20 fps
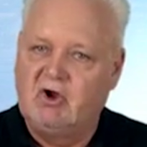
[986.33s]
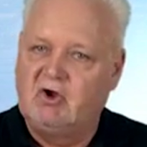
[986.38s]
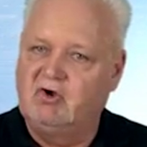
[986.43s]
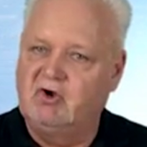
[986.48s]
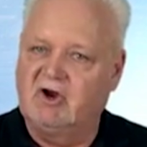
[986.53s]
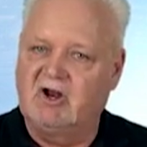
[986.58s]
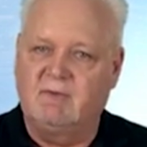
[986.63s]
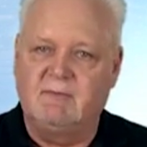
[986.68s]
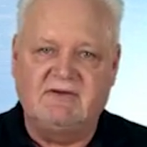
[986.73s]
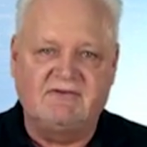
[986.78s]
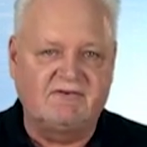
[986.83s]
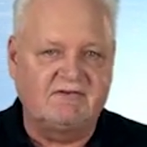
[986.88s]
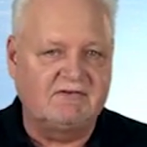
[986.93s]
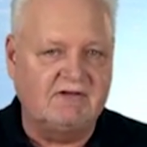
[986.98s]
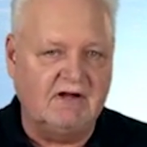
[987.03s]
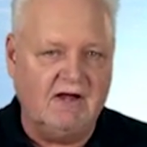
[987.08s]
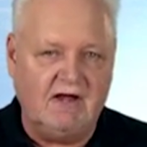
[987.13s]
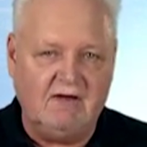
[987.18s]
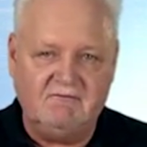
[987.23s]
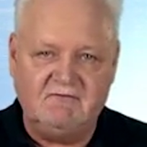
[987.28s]
You're going to be
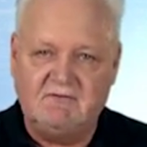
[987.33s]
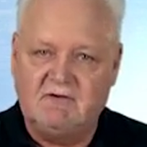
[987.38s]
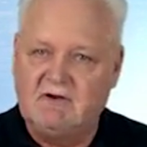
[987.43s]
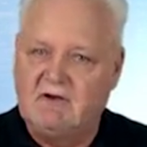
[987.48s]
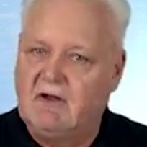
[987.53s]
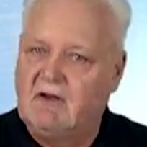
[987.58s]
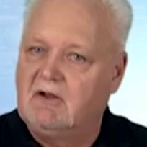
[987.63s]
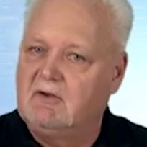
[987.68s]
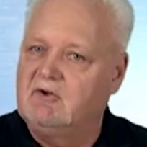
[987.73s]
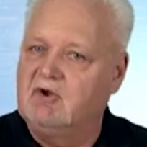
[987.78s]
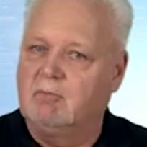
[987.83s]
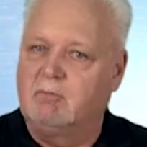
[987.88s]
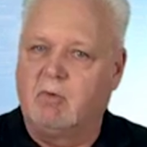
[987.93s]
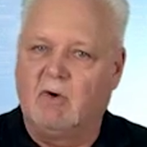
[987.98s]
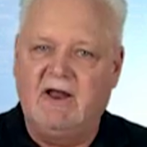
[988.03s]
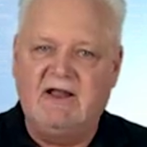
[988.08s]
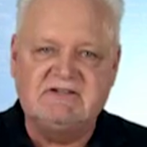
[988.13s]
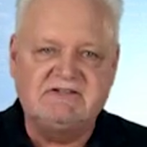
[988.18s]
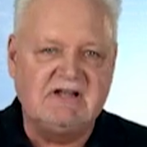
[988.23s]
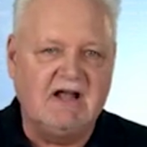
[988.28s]
stuffed. Your
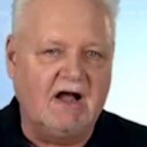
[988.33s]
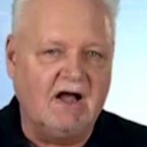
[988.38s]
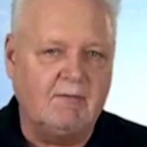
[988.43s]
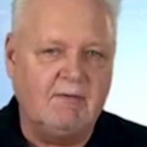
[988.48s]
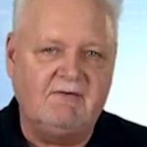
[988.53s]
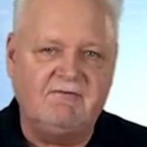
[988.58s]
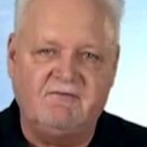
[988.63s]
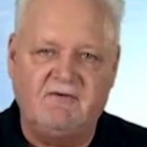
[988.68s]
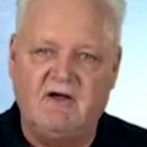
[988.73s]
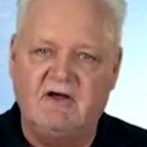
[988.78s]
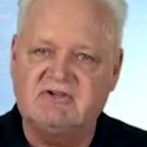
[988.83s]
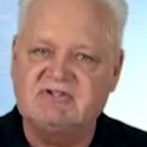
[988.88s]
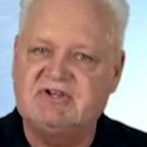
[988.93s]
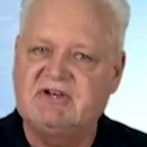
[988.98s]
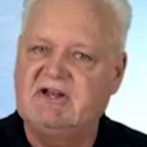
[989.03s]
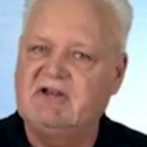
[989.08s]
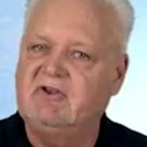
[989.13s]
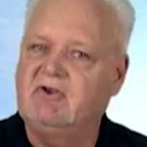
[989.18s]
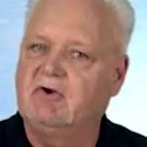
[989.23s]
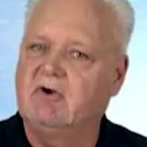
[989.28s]
brain's not going to be
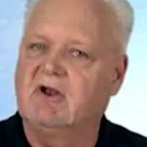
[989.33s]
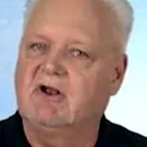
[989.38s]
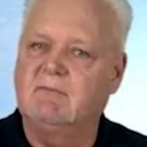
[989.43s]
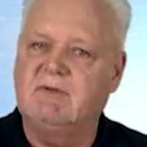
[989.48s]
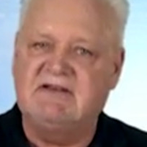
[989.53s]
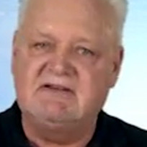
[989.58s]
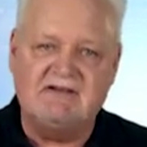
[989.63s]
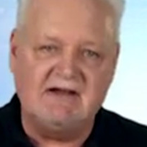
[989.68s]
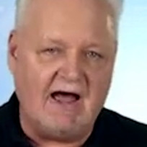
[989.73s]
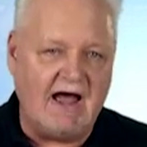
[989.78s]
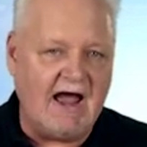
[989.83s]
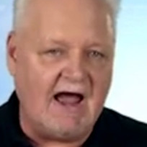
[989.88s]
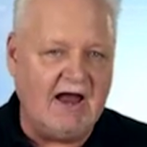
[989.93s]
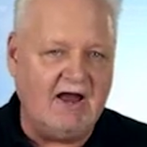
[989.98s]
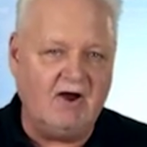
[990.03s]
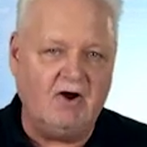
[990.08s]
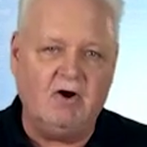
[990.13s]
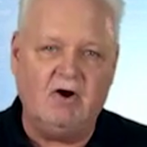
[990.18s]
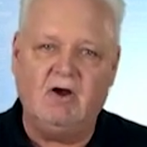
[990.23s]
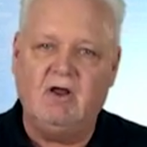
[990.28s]
functioning. You're going to be
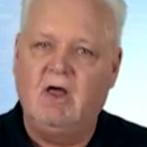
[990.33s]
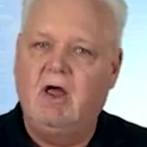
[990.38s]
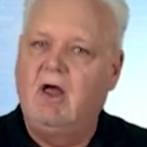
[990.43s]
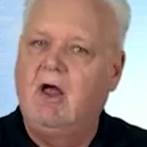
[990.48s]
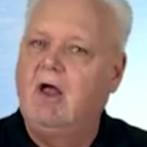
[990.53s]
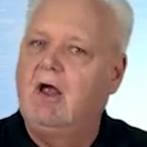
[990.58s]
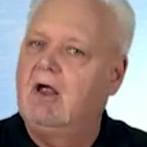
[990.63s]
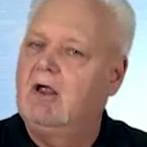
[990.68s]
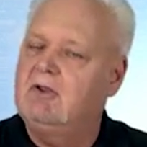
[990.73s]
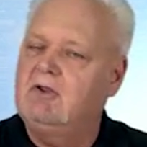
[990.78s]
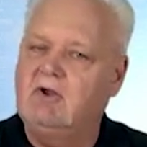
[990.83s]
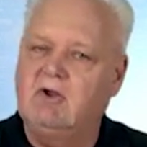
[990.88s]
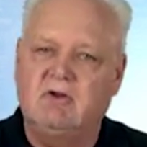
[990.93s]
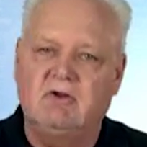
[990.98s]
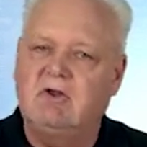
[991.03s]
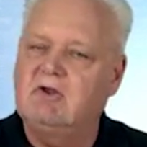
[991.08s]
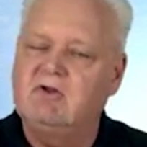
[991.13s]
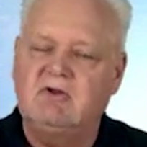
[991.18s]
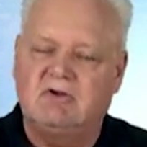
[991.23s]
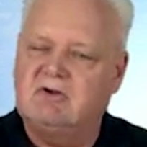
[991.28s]
tired.
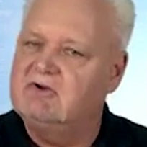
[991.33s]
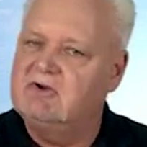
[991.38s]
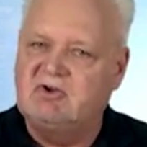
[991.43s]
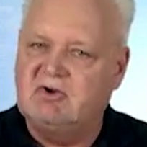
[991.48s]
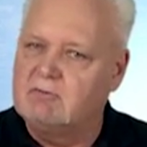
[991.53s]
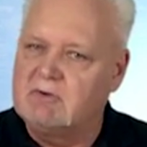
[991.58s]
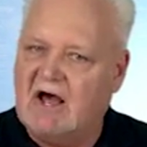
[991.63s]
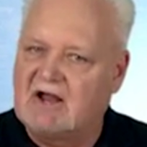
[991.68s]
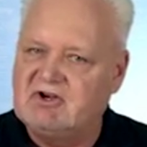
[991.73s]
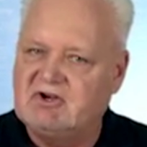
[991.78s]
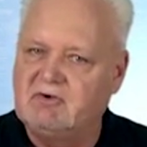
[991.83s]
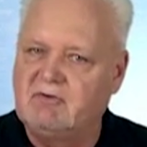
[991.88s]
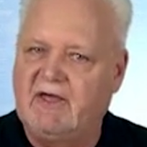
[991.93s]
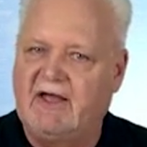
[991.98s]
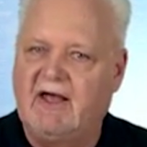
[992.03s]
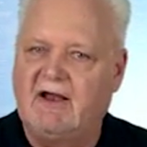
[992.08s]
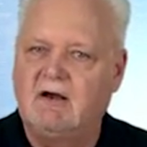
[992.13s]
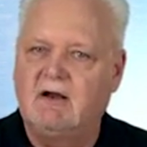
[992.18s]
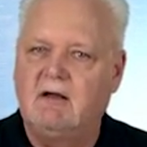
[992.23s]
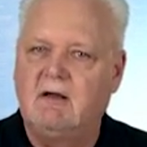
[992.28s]
You do not do
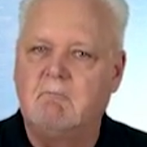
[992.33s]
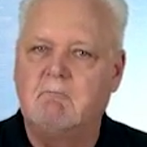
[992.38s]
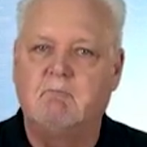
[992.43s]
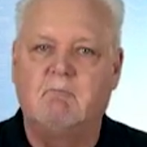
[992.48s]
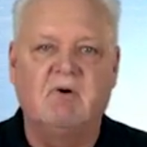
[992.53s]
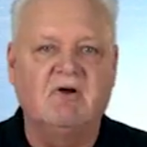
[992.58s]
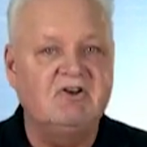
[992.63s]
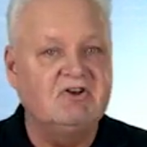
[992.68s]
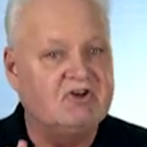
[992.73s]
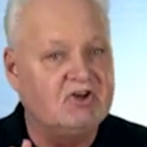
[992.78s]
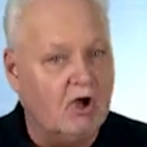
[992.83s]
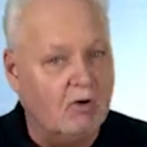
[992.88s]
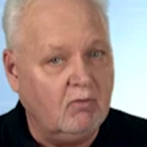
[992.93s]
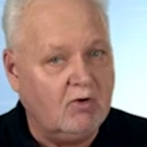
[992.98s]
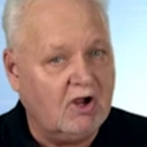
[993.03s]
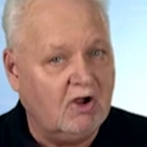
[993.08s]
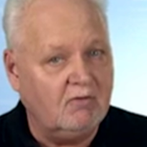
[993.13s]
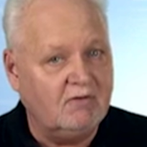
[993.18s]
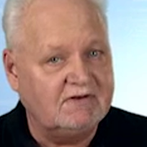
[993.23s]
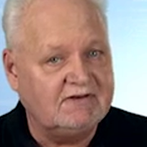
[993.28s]
that. But
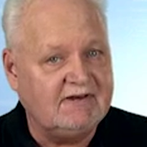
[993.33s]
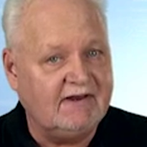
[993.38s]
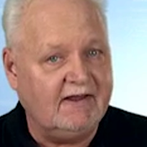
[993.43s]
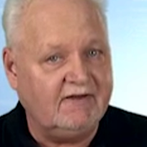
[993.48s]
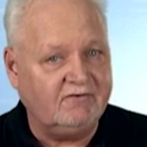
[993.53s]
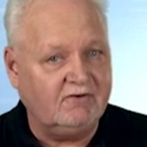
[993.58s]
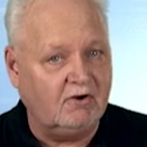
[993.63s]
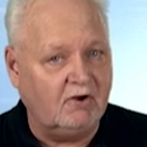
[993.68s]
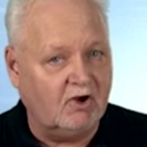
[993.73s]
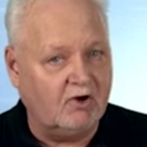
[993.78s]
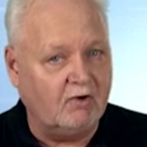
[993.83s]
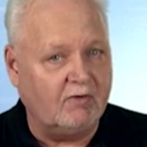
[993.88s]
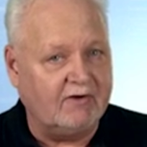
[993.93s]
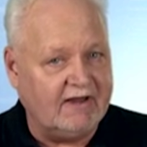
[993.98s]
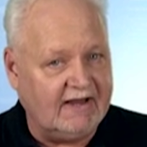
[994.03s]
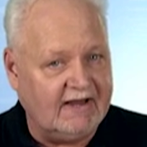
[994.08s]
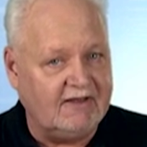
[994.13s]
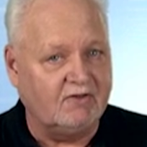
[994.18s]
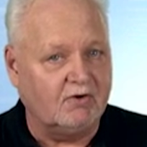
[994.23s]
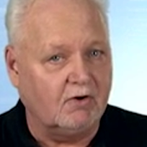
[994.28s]
don't go the test hungry
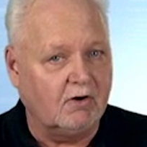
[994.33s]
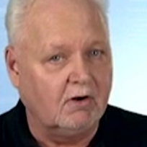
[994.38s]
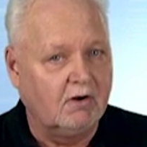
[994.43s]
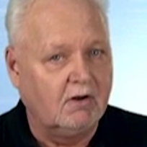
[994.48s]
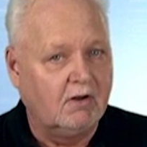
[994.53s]
either.